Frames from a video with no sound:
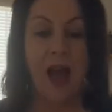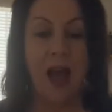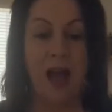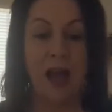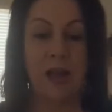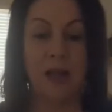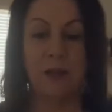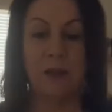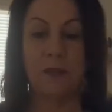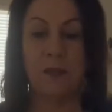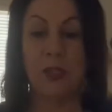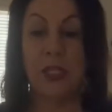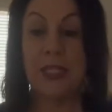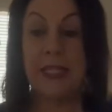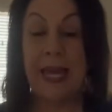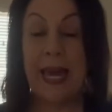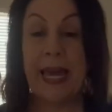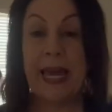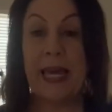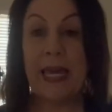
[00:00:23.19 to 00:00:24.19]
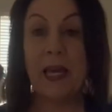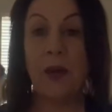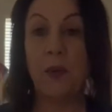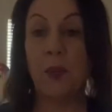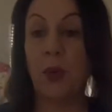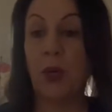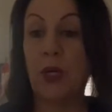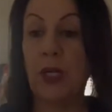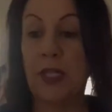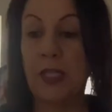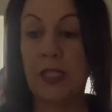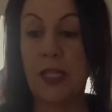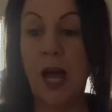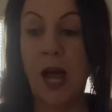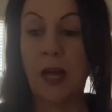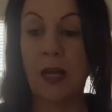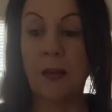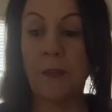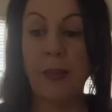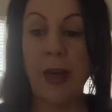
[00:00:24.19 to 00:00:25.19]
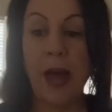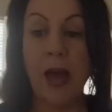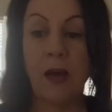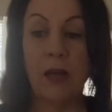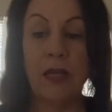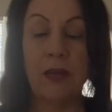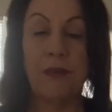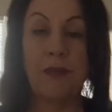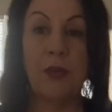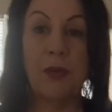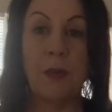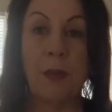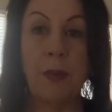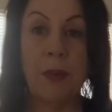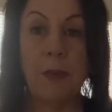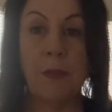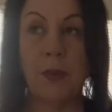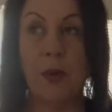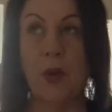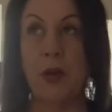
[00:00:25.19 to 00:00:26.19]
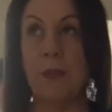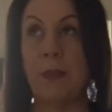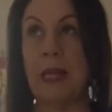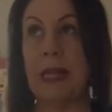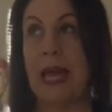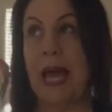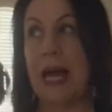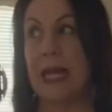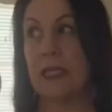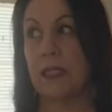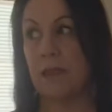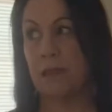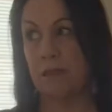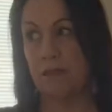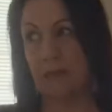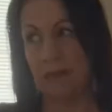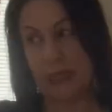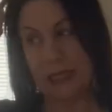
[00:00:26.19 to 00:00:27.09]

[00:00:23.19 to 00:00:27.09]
Today we're going to talk about, if you remember my last